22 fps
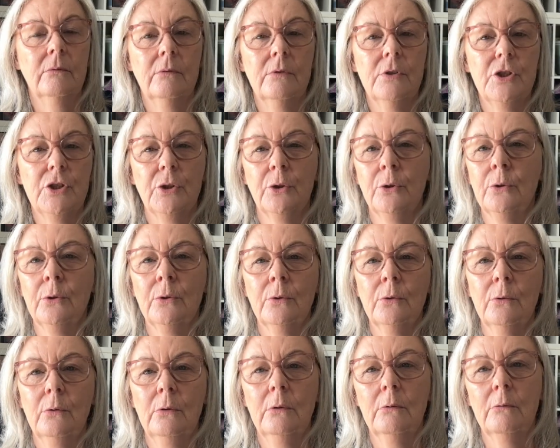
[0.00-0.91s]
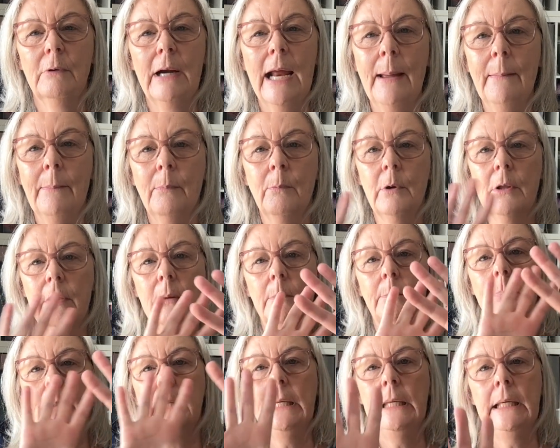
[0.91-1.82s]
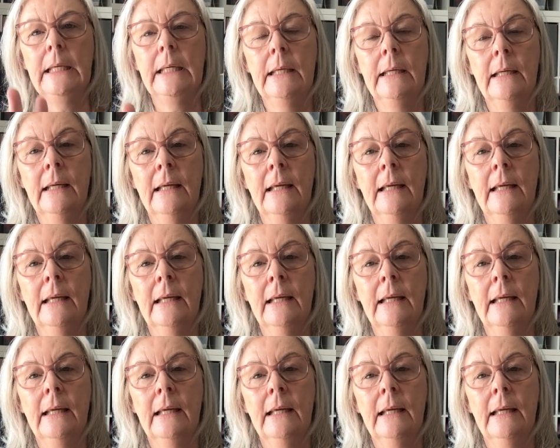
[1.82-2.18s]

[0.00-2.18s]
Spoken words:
shawl wrap with a bee